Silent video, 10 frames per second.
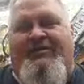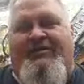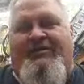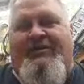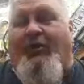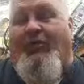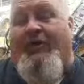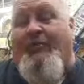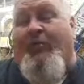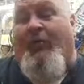Don't get me
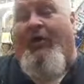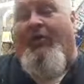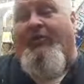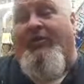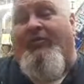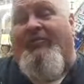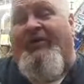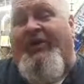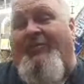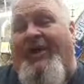wrong. Don't hear
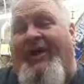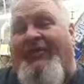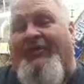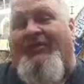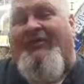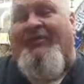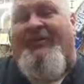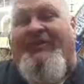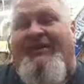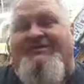me out though. I mean,
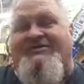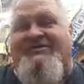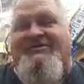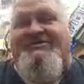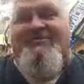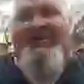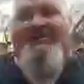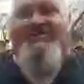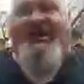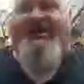that's somebody's
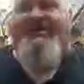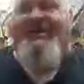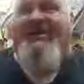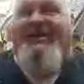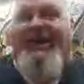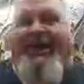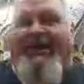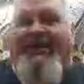not done that.